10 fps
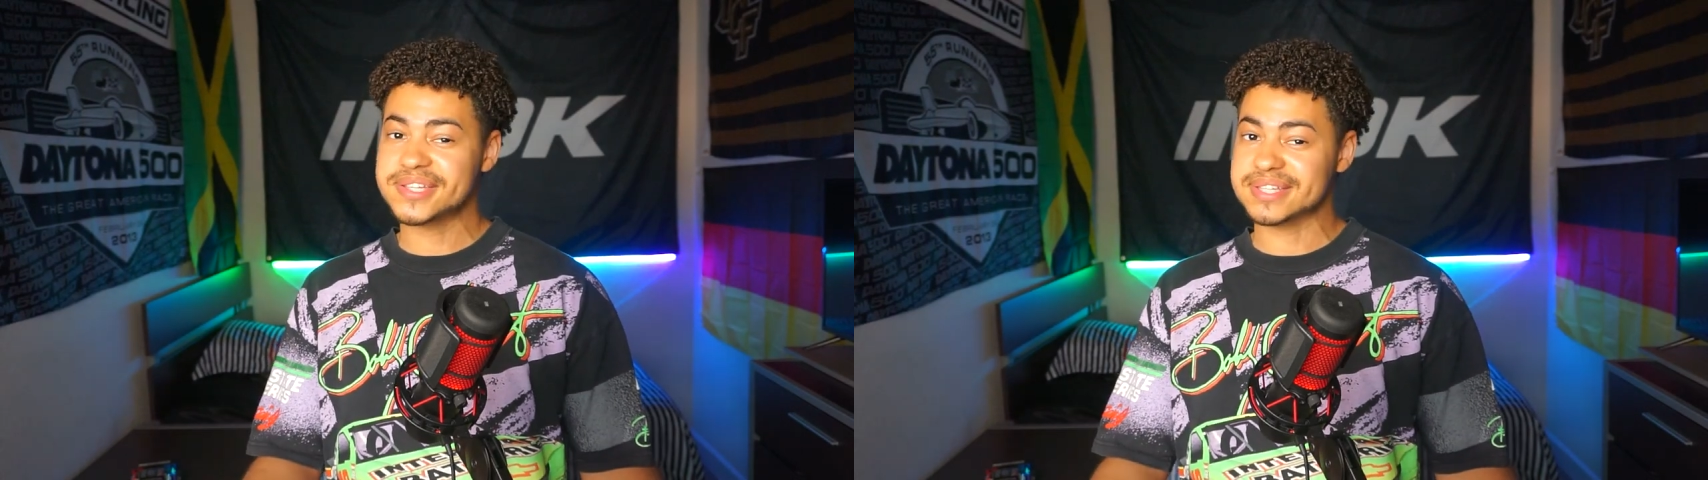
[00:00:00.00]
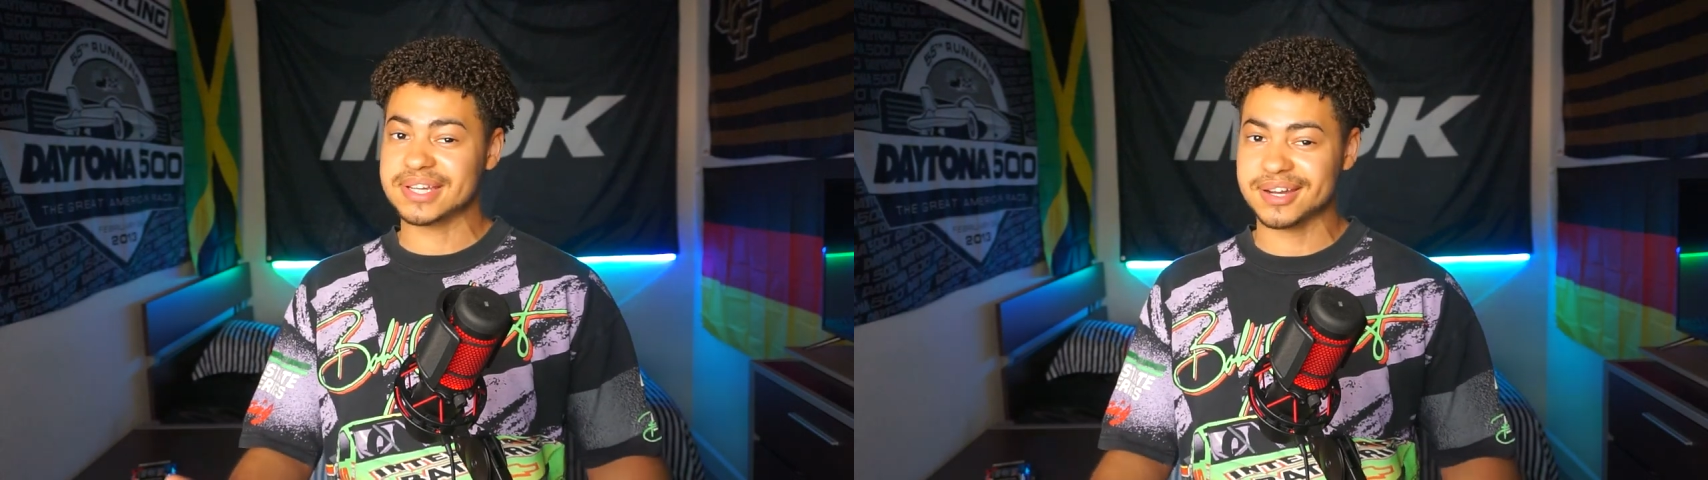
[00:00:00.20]

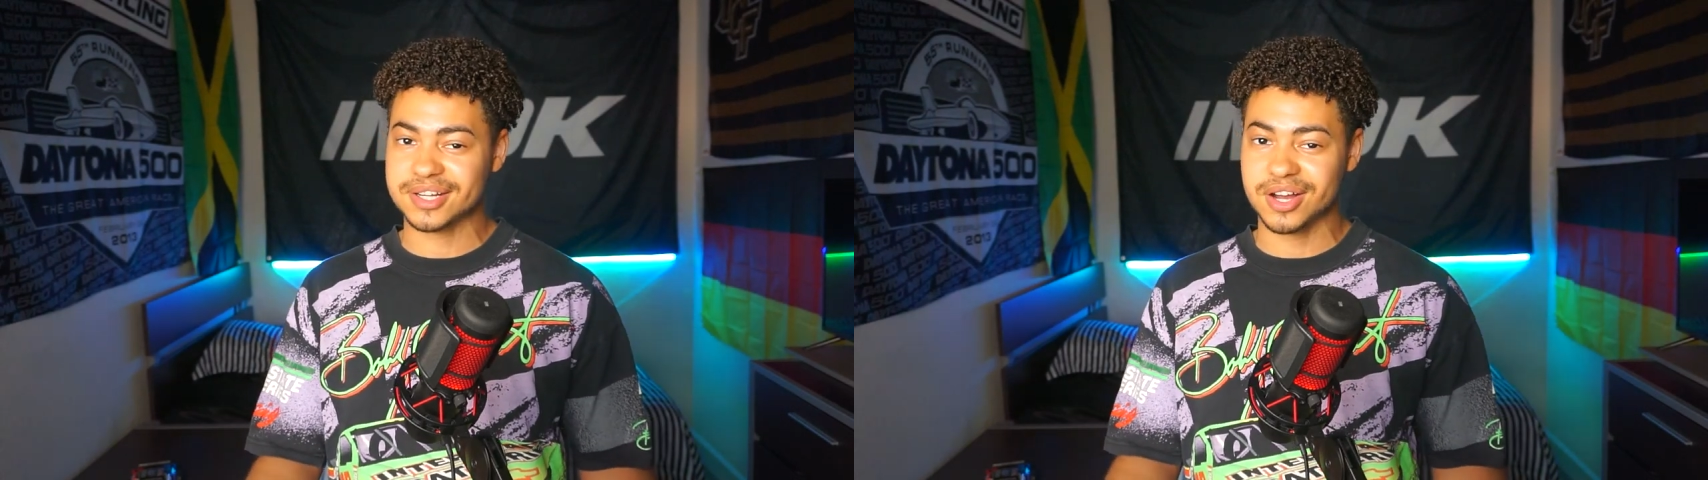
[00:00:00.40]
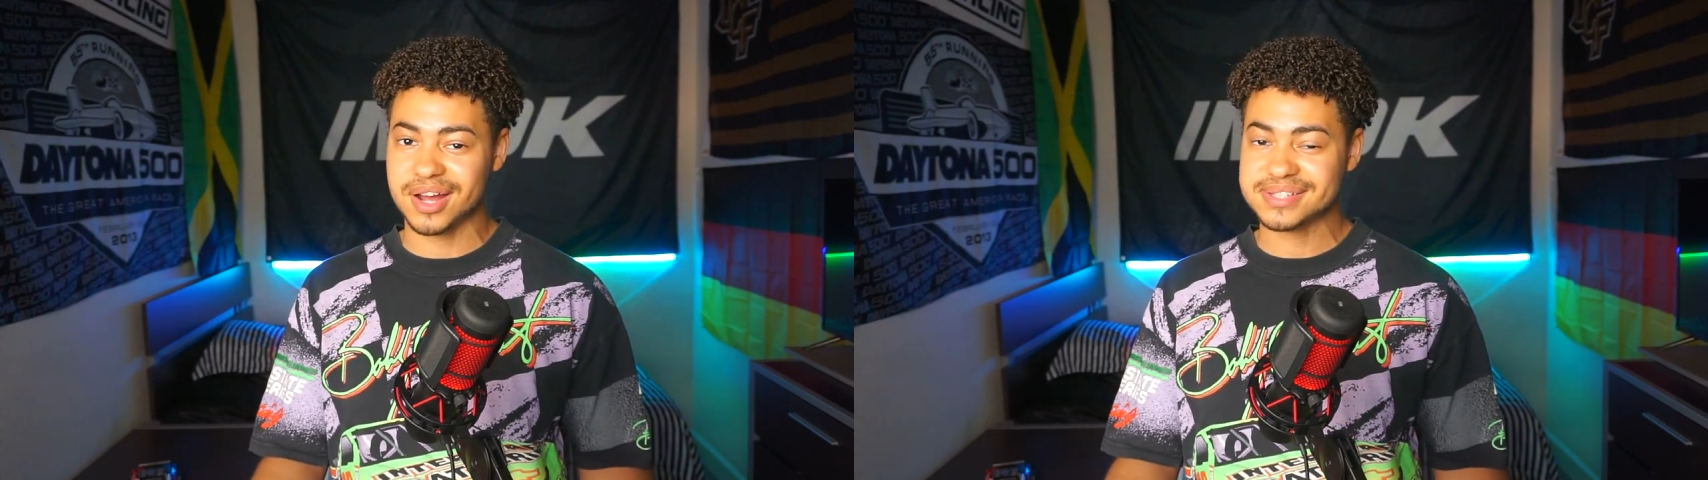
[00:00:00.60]
is to
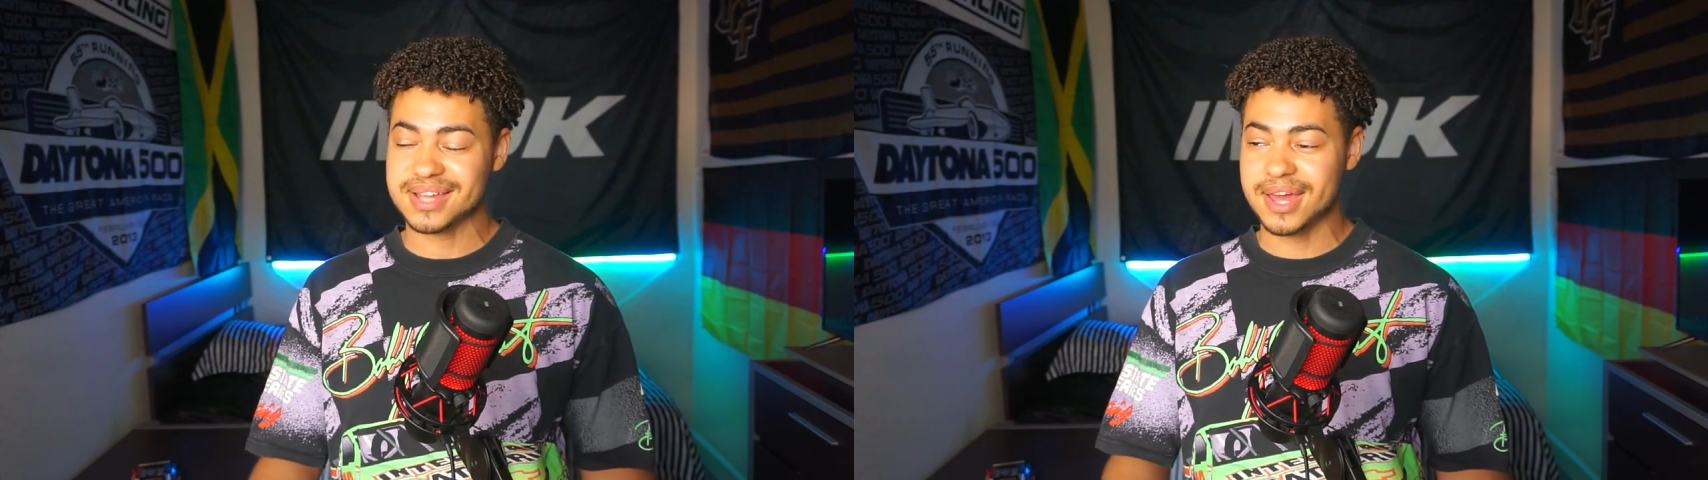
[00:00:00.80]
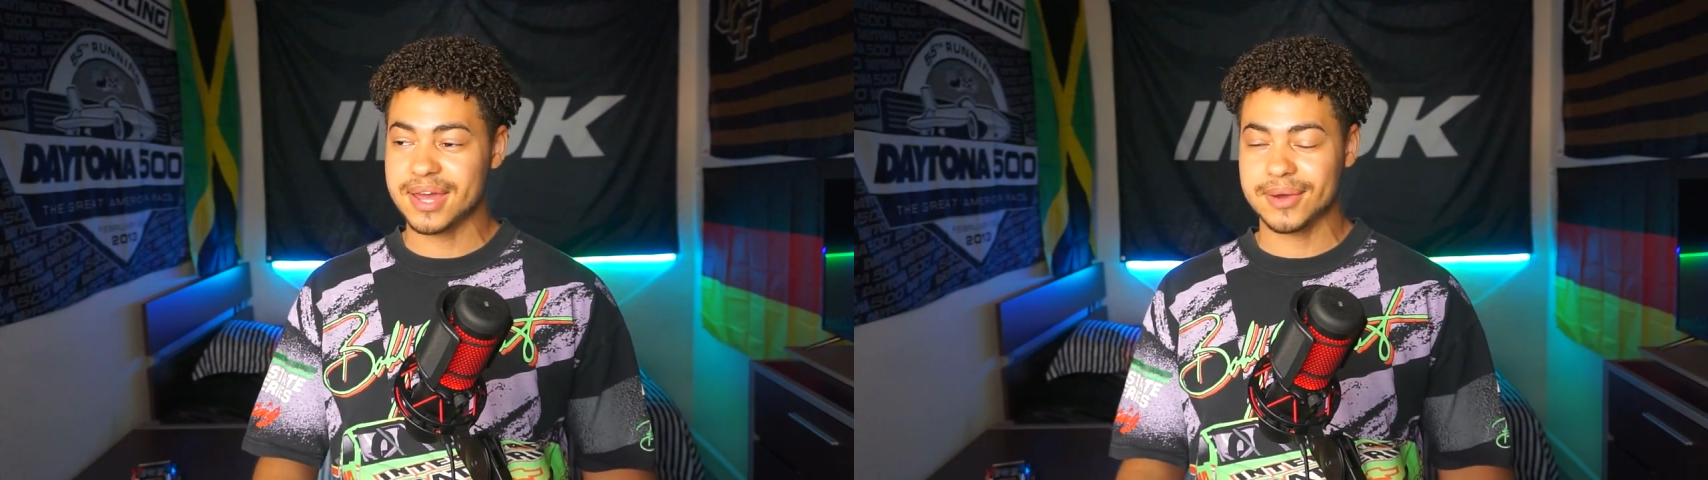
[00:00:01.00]
cut costs,